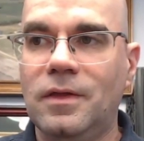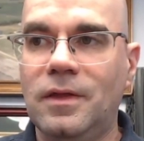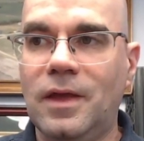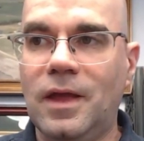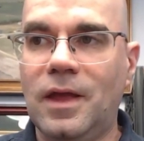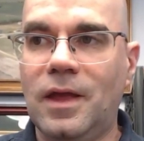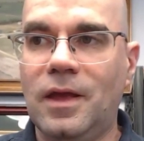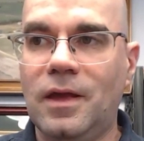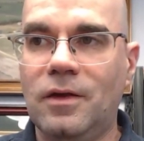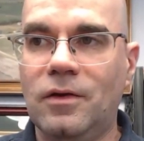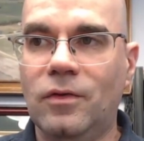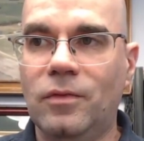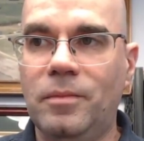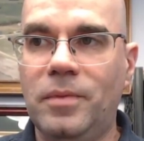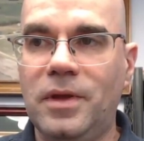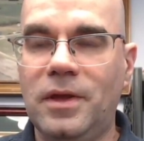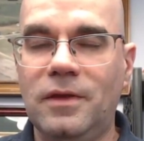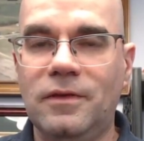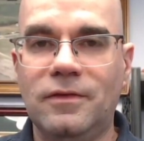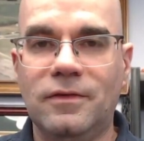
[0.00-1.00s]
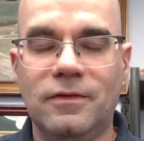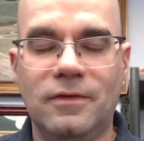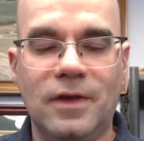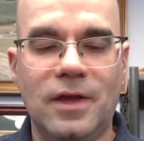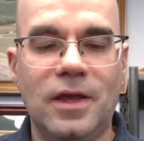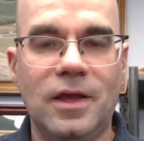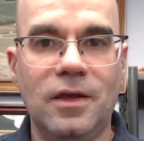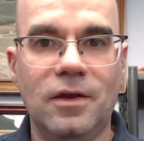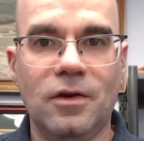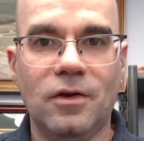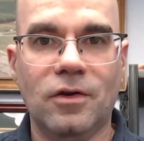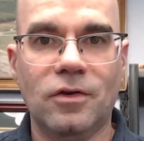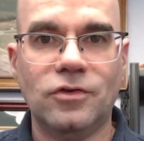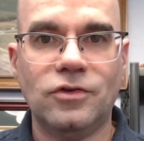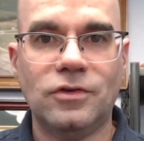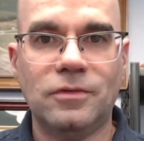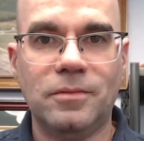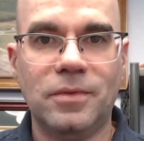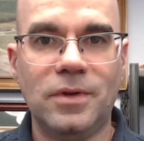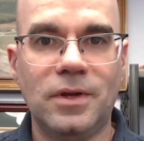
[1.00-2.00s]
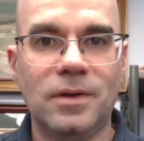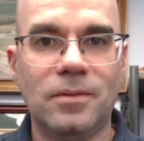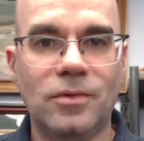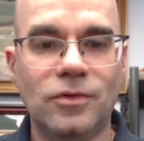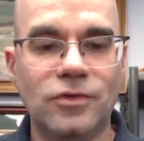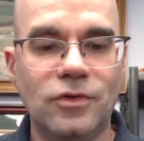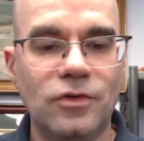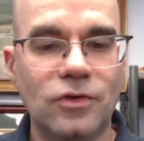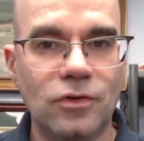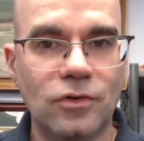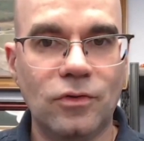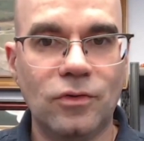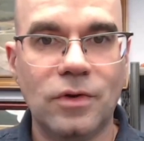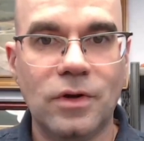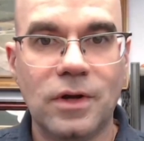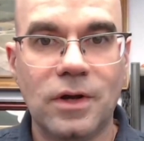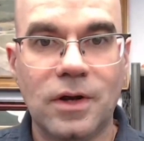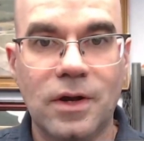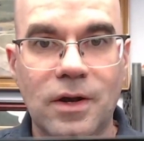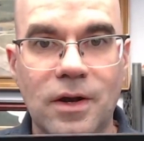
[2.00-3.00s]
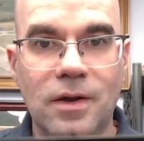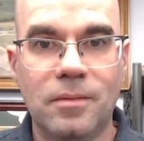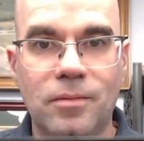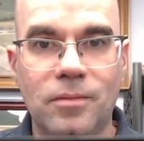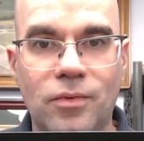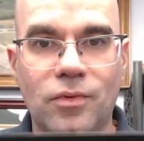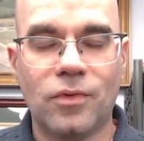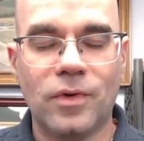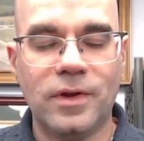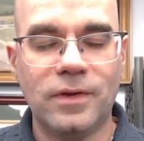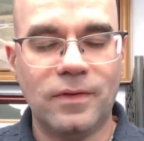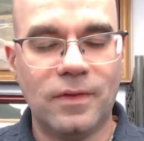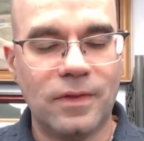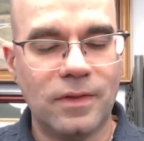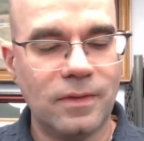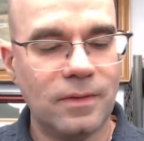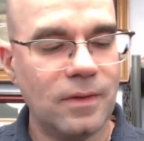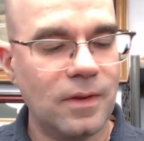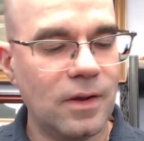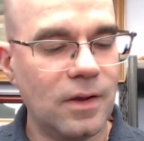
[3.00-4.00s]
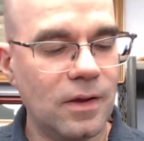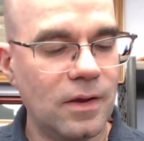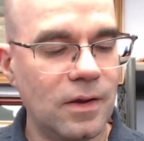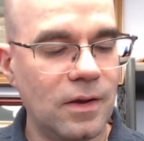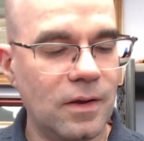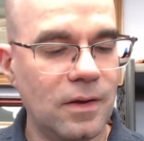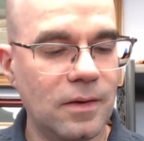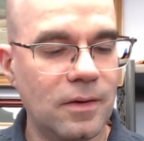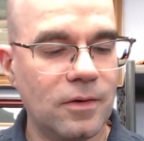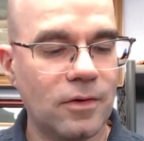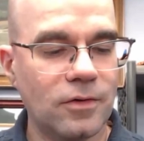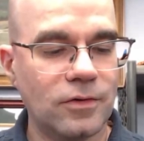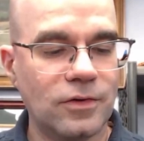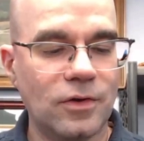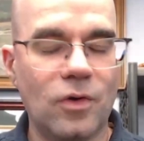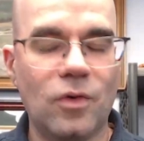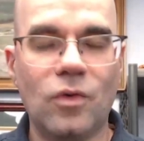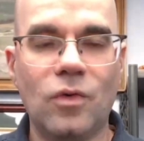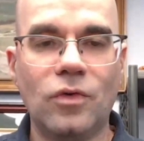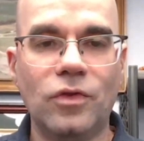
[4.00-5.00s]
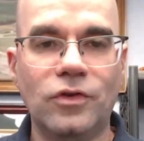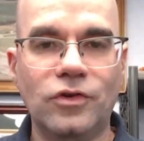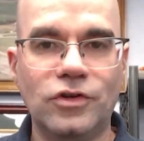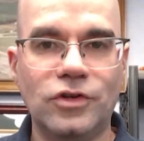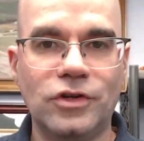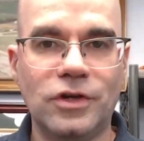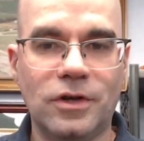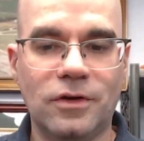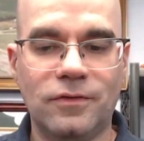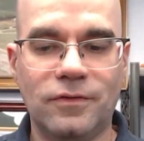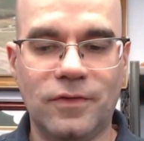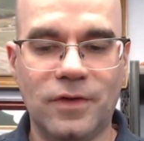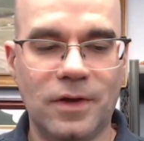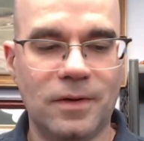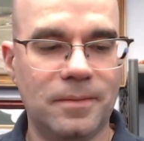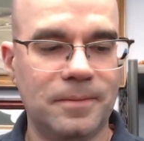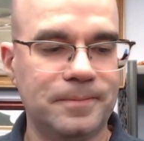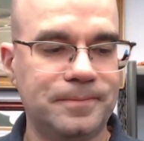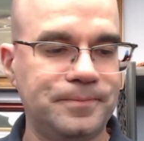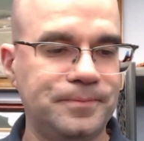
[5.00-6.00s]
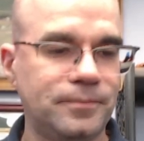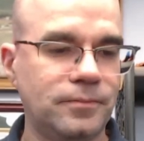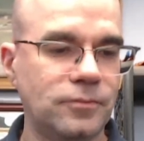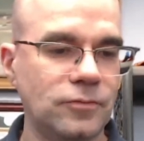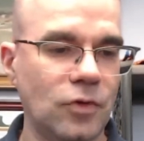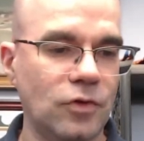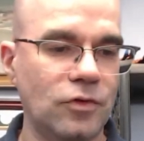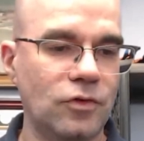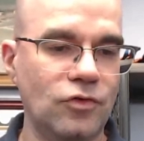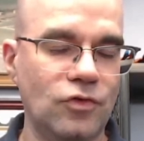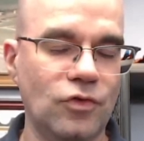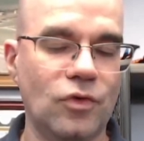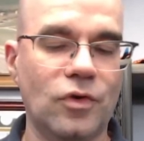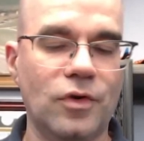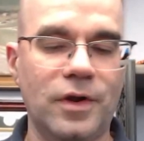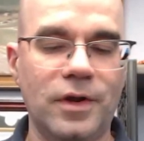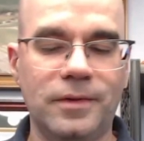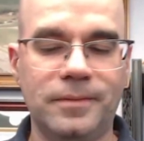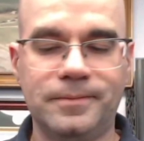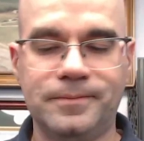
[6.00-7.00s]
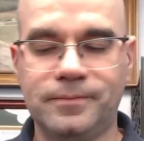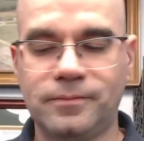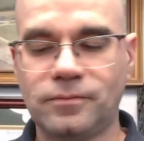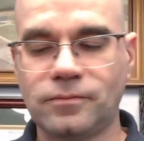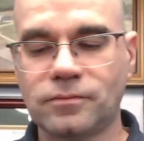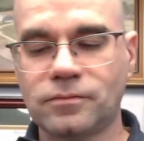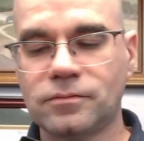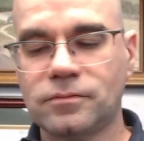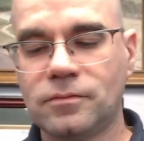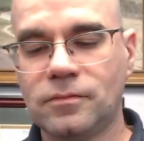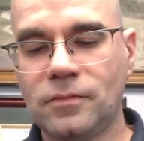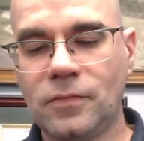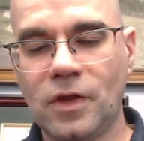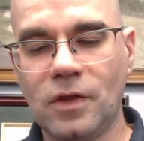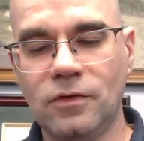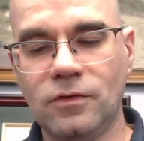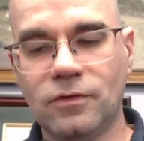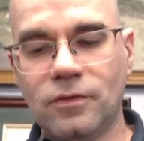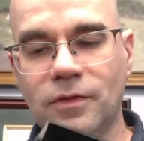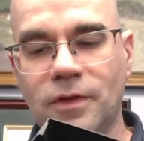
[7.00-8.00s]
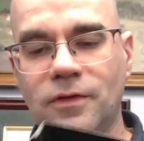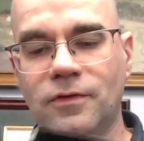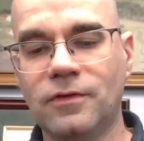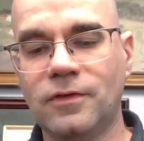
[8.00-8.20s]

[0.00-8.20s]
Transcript: angled pieces here to be able to print or to hold the shelf up, or the drawer in. So the